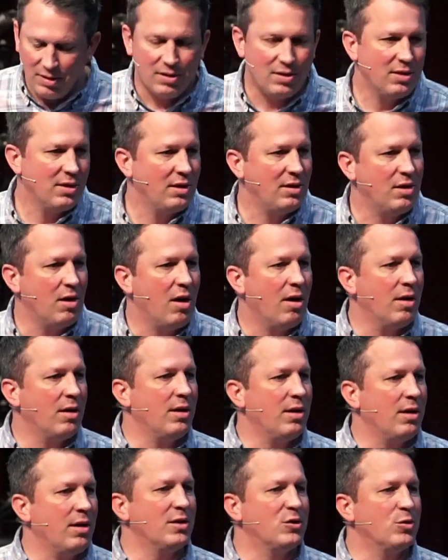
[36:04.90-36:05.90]
The
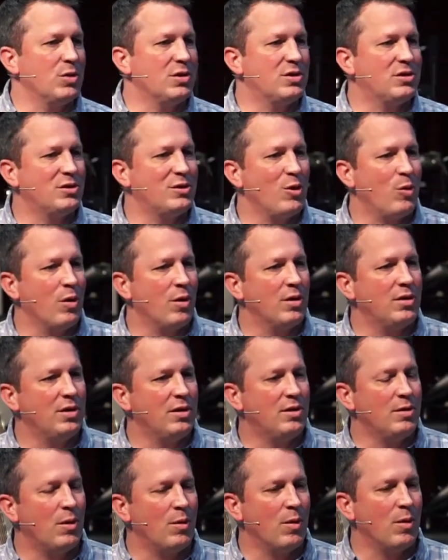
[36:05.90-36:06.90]
garden is restored to
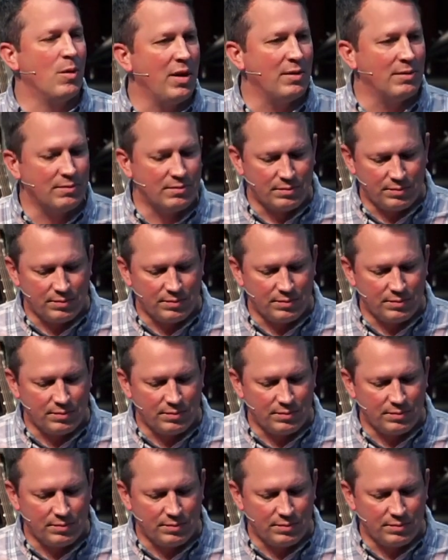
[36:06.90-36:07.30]
glory.